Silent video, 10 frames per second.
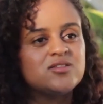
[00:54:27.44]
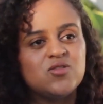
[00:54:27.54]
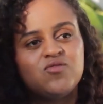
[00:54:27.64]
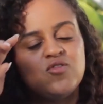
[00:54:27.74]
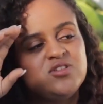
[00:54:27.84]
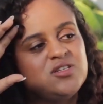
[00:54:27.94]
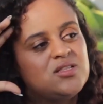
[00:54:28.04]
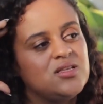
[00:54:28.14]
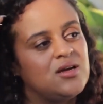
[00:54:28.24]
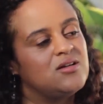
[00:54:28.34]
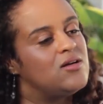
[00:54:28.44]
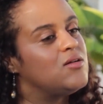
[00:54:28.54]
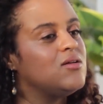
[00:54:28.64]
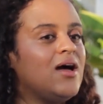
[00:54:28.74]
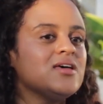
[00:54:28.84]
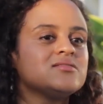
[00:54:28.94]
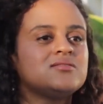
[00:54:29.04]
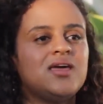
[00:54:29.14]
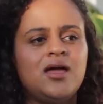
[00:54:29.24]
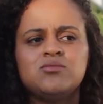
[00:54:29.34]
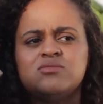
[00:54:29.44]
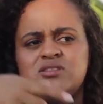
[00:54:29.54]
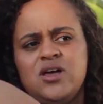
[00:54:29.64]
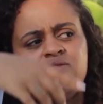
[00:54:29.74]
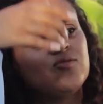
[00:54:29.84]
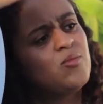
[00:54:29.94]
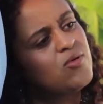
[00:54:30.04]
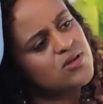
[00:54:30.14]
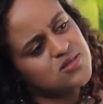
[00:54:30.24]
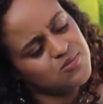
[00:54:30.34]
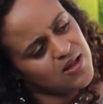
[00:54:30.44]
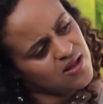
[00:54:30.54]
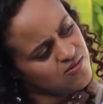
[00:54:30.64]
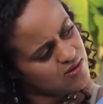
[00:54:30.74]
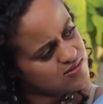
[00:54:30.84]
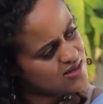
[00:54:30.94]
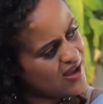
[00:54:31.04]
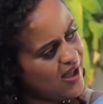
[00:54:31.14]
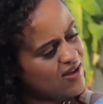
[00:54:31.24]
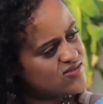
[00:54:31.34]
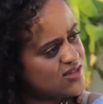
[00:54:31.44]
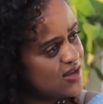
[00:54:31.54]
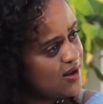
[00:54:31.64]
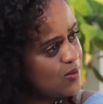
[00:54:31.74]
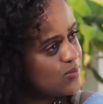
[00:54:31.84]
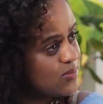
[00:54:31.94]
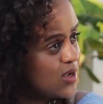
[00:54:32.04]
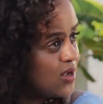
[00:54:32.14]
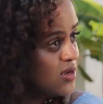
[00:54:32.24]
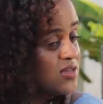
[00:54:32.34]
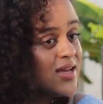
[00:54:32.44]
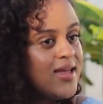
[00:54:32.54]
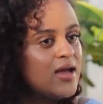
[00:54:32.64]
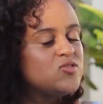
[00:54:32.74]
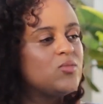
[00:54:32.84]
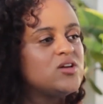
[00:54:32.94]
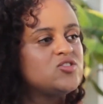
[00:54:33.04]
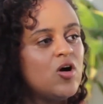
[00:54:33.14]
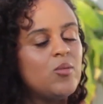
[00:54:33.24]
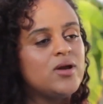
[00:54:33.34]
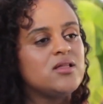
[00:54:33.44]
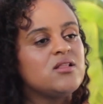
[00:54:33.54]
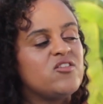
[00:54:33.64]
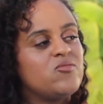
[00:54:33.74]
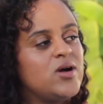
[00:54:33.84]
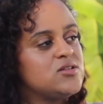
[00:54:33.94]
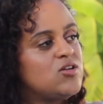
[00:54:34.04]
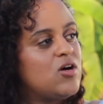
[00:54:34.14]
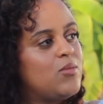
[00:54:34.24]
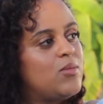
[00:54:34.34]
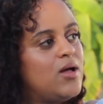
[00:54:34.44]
So unfortunately, there came several points in my life where I was like, I have to get help because I can't do my job, and I love my job.